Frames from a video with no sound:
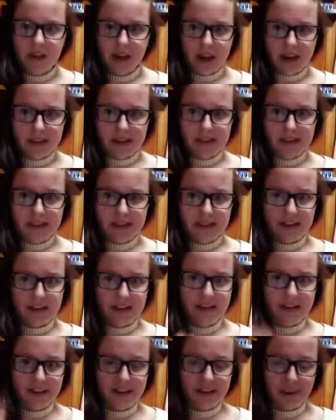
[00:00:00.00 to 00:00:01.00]
Issa said,
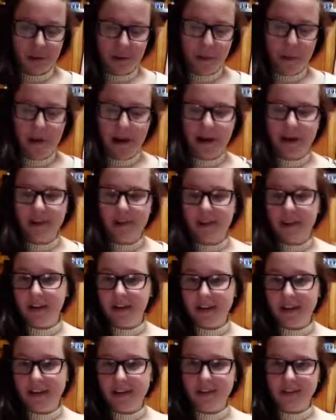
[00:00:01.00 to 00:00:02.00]
you know, about it, you know,
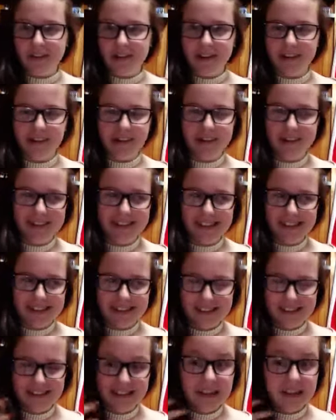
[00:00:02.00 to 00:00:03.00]
last video. I,
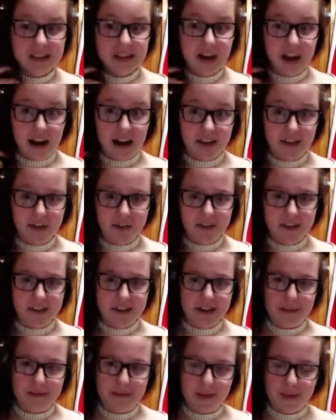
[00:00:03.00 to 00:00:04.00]
was, I thought the
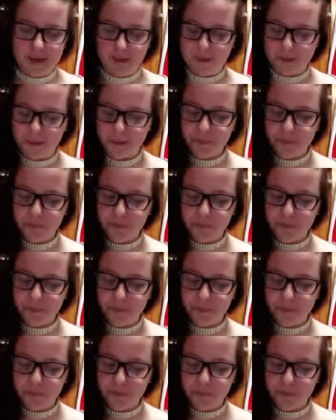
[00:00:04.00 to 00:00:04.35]
same thing.